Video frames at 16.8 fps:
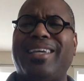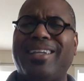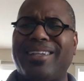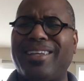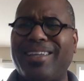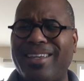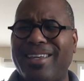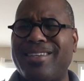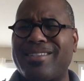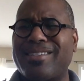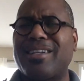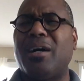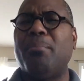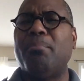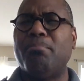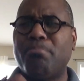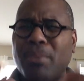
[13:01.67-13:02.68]
It is
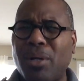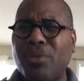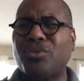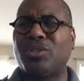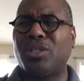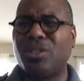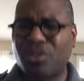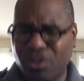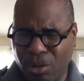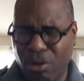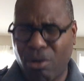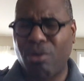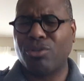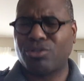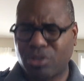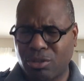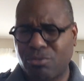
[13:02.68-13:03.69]
a
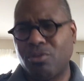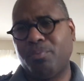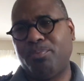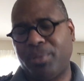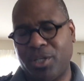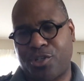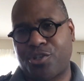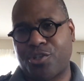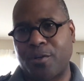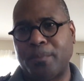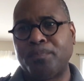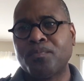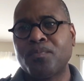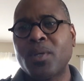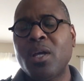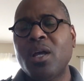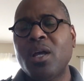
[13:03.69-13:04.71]
multicultural picture
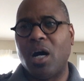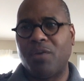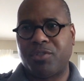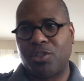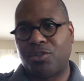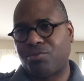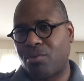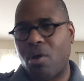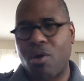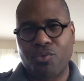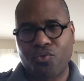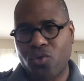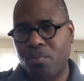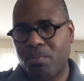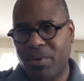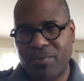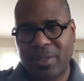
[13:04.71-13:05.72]
of the throne
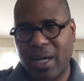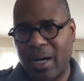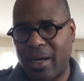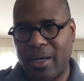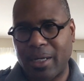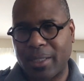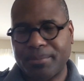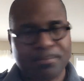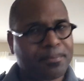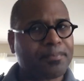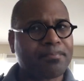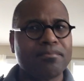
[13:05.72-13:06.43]
room of God.